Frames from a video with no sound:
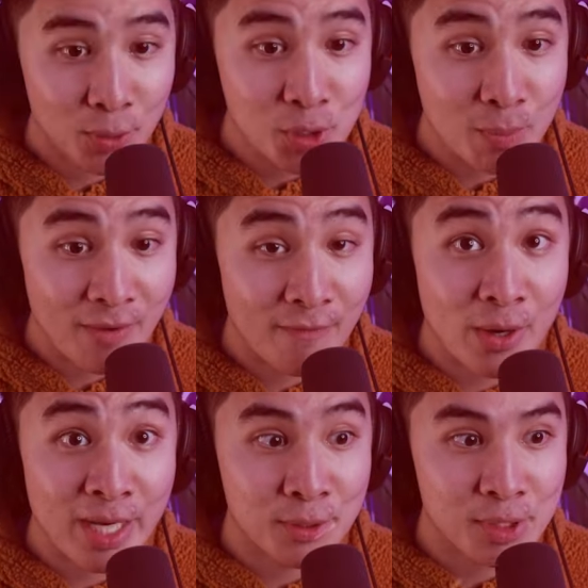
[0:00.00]
Oh, this should be
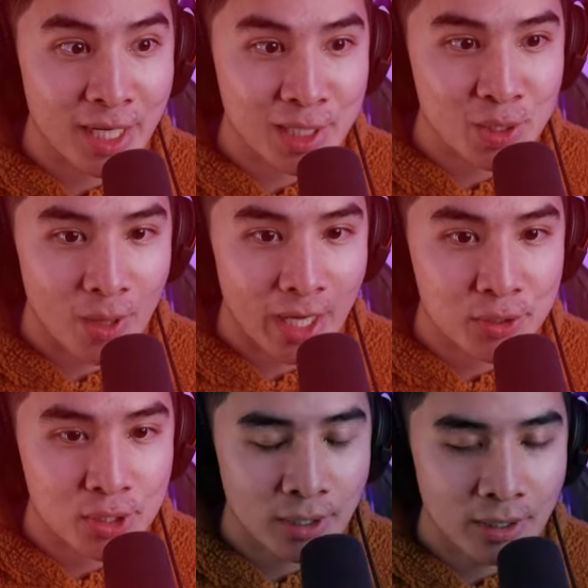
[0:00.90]
very entertaining to
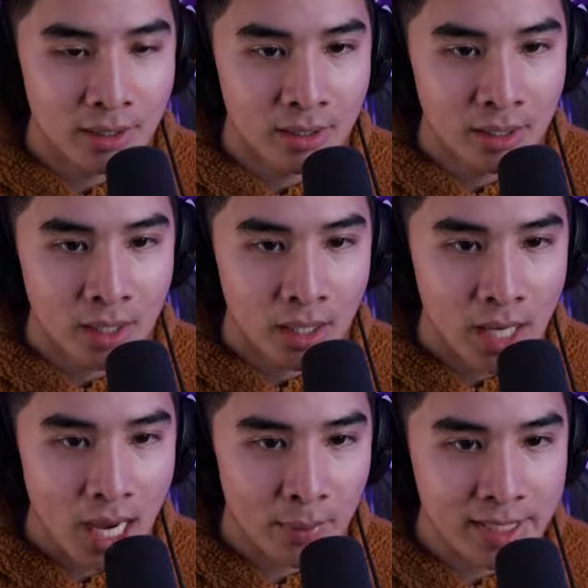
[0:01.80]
watch. Okay.
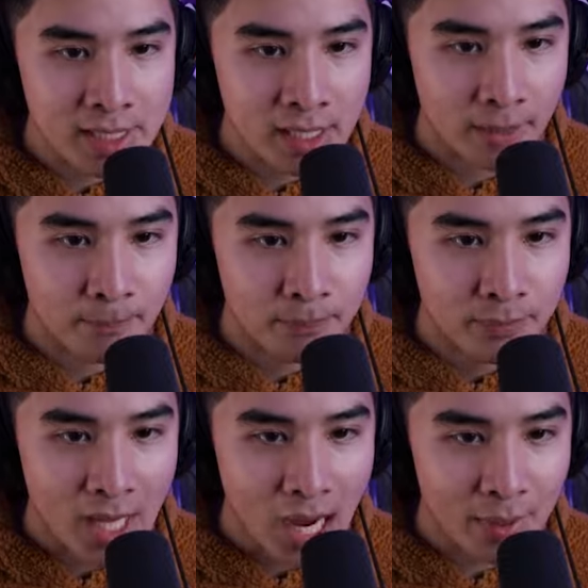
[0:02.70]
Hey, I want to see.
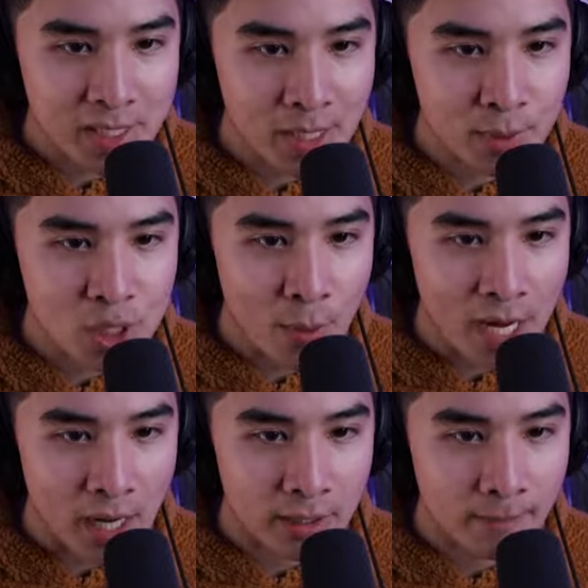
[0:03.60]
I want to see what's going
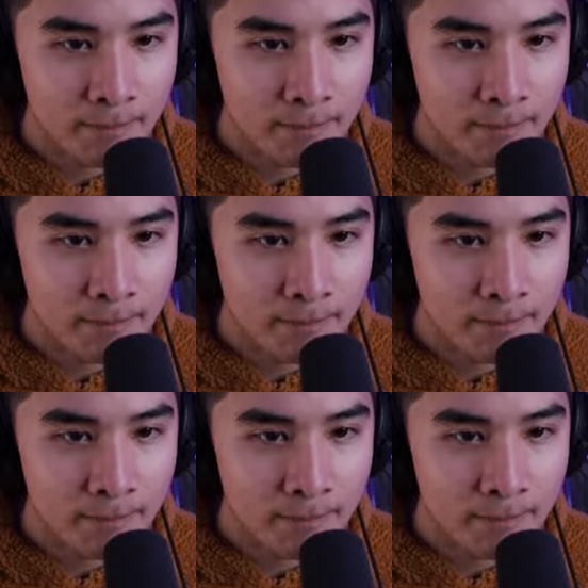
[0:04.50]
on.